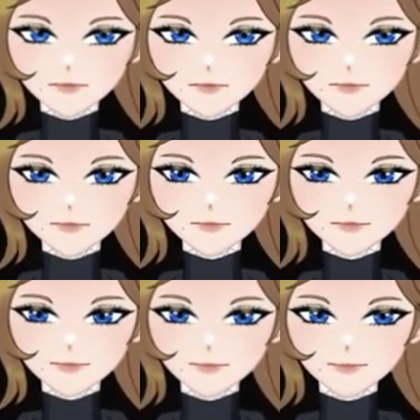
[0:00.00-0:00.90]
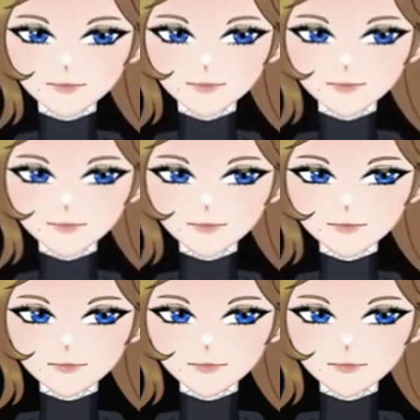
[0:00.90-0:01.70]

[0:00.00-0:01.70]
Nobody speaks.